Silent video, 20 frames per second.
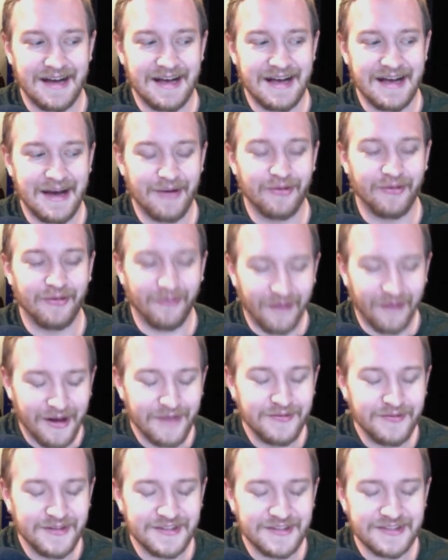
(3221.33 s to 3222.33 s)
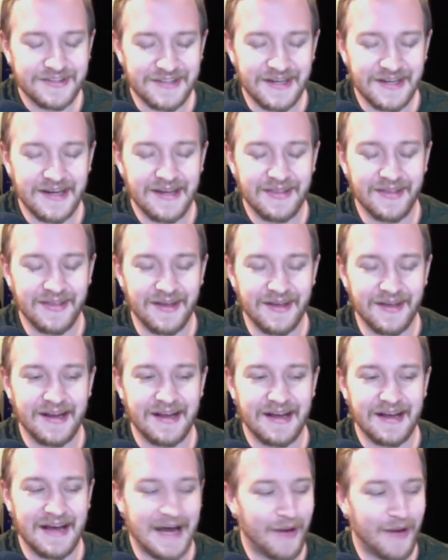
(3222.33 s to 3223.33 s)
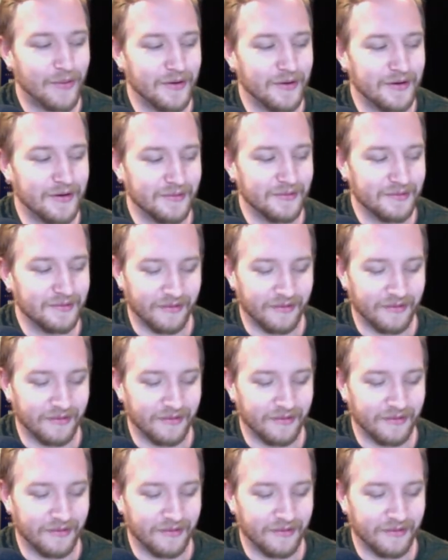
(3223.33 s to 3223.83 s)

I would love to say that I would